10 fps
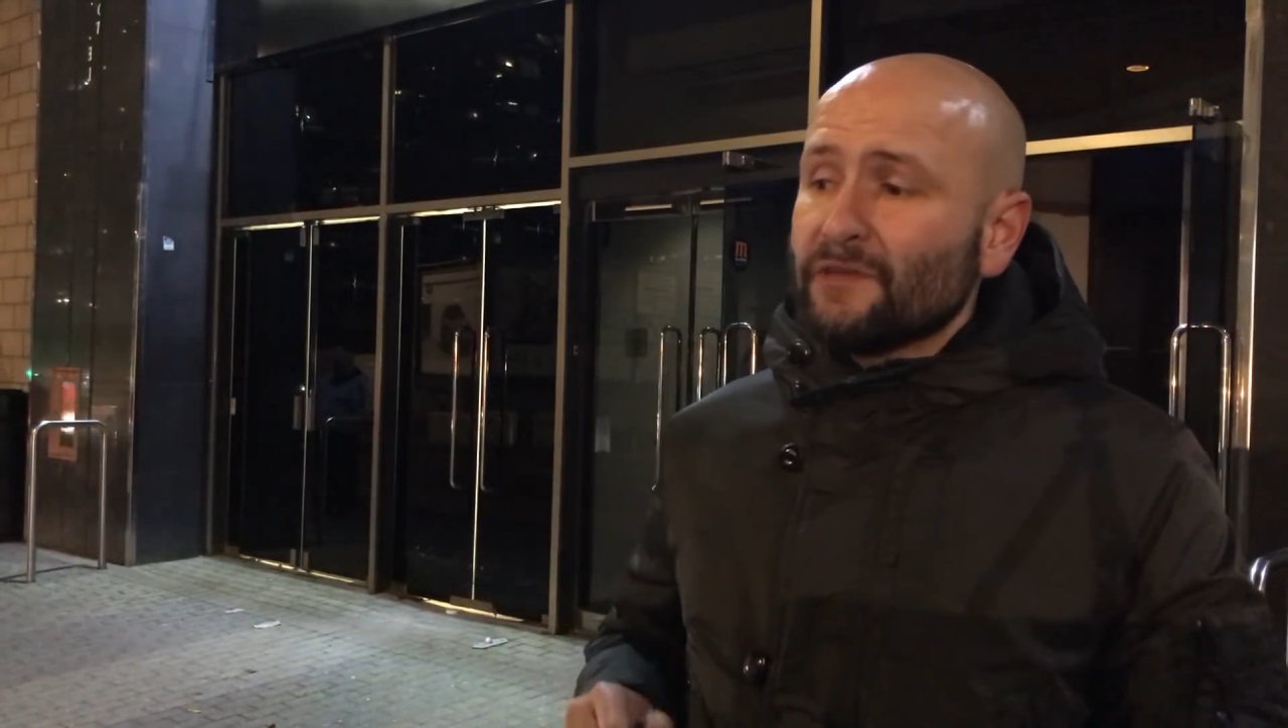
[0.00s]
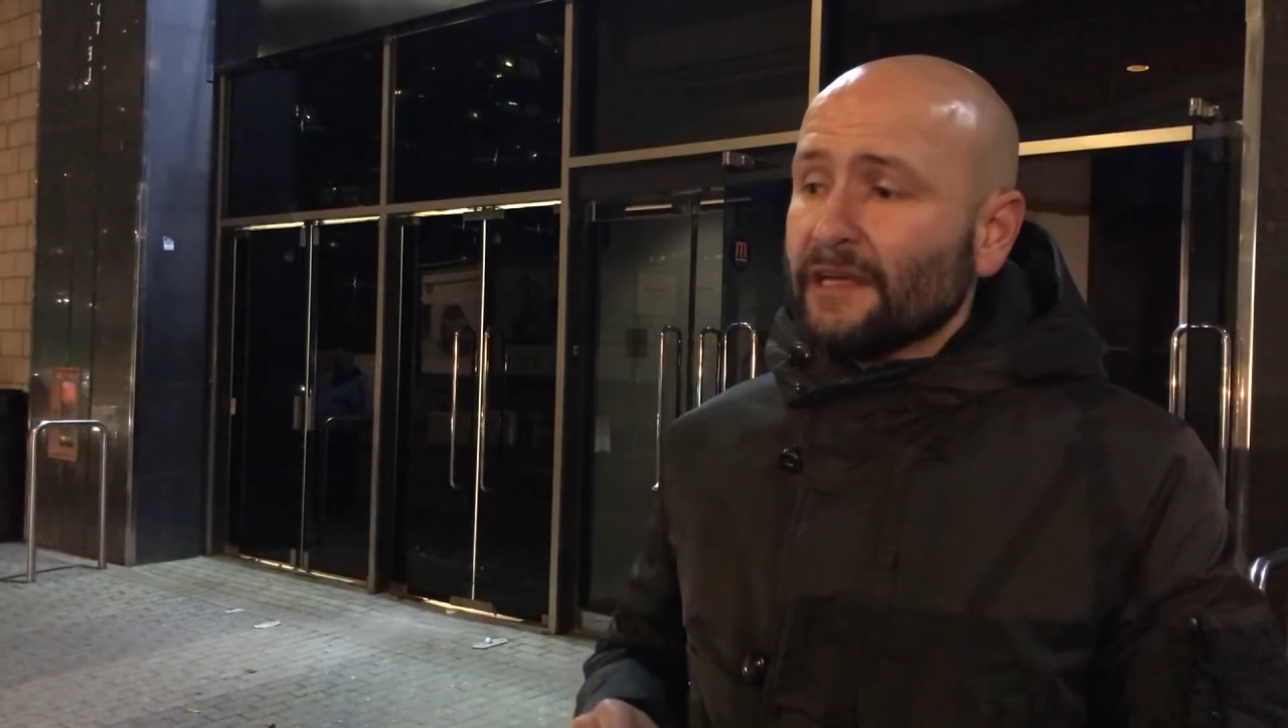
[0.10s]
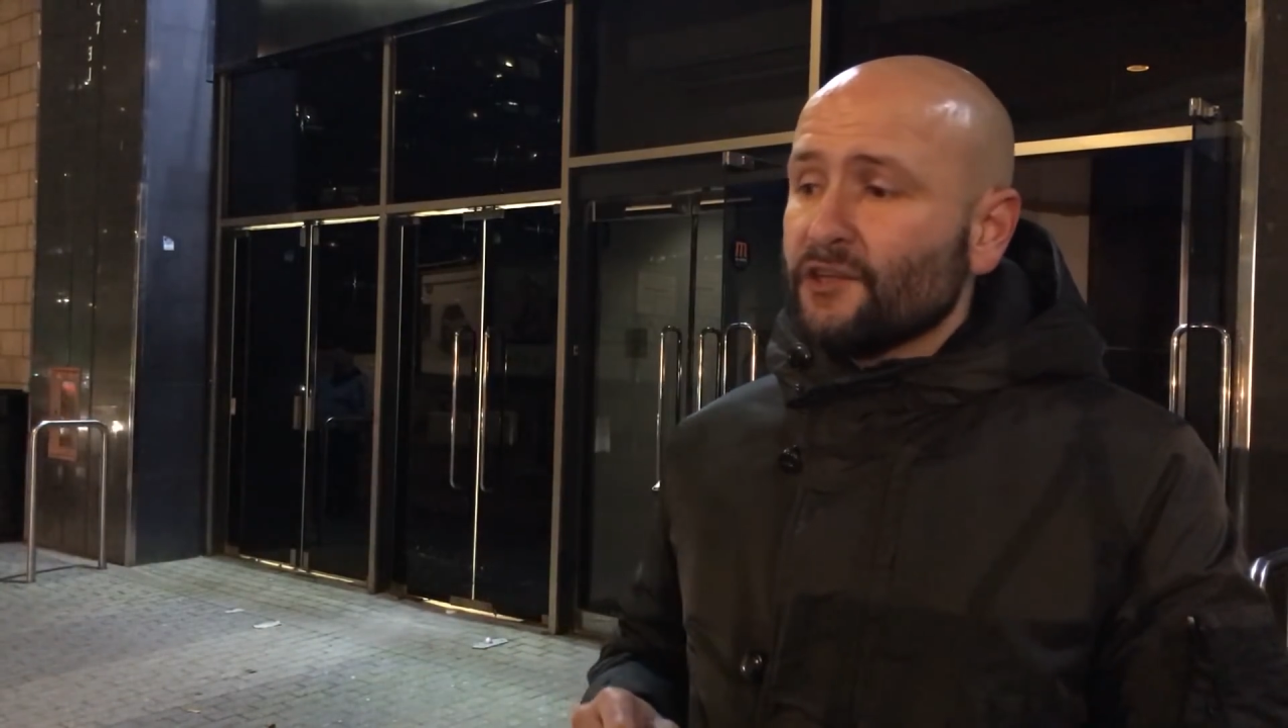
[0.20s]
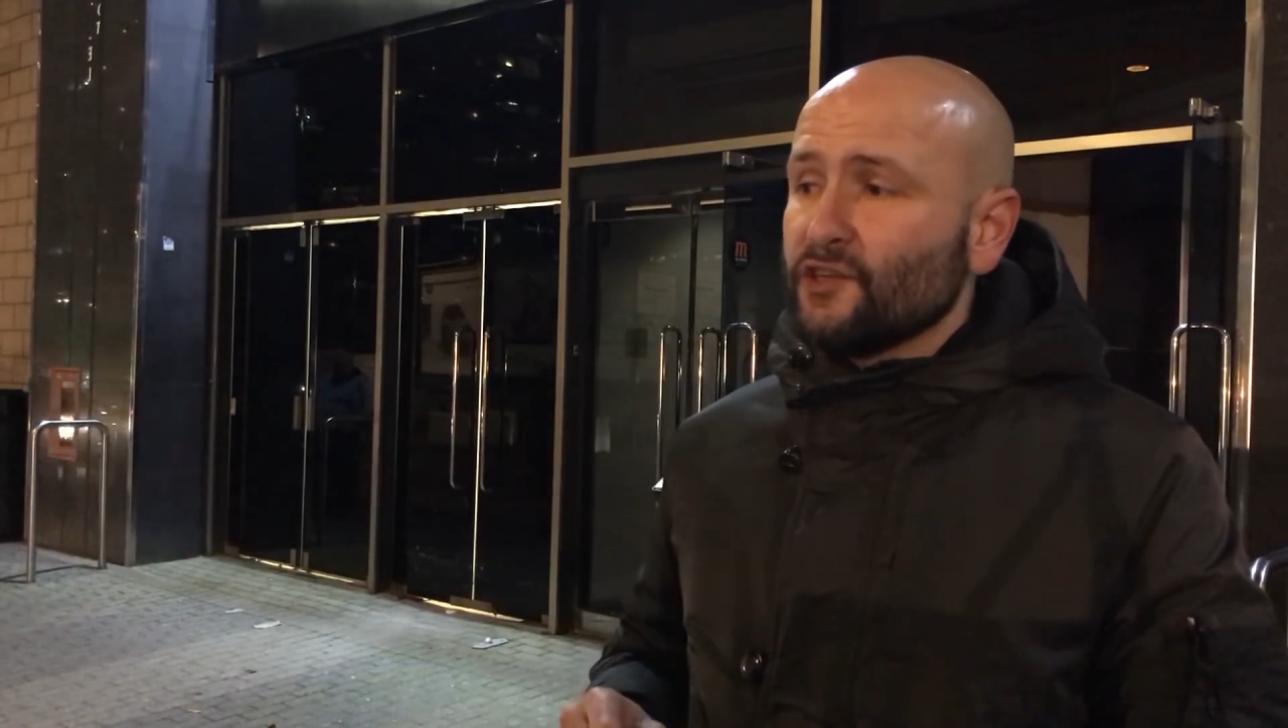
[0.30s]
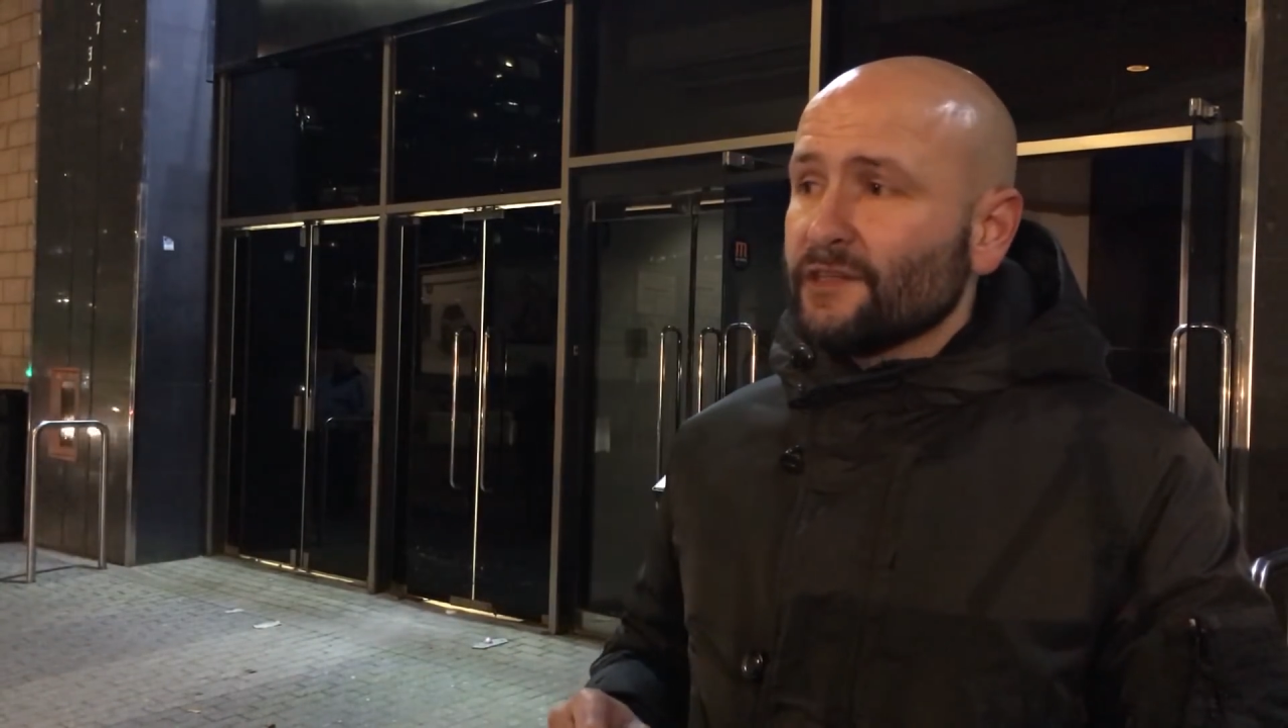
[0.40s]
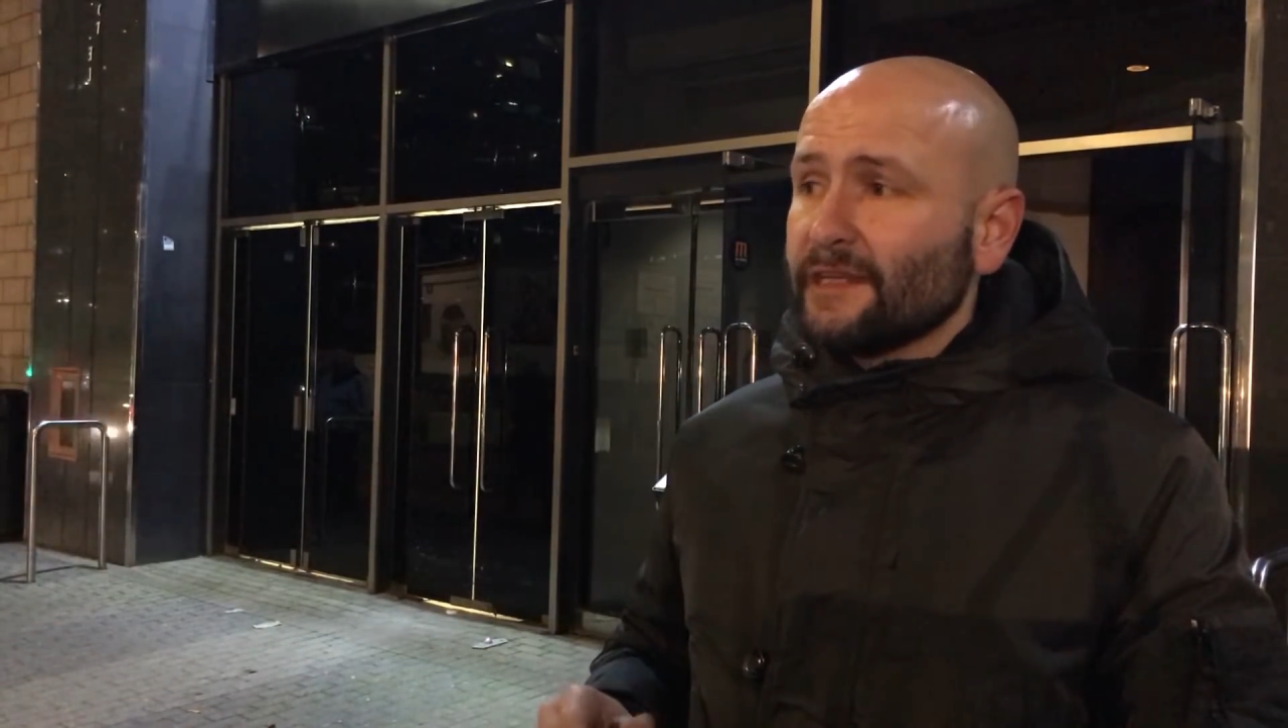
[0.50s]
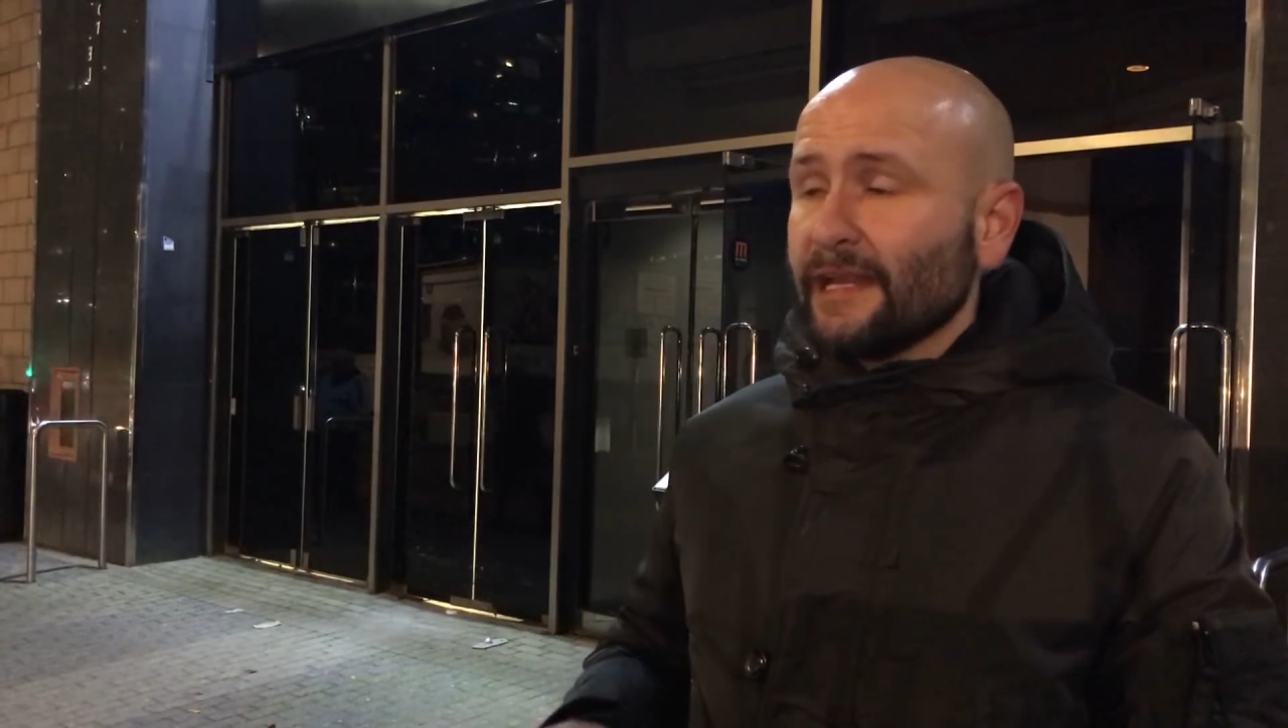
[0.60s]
diligence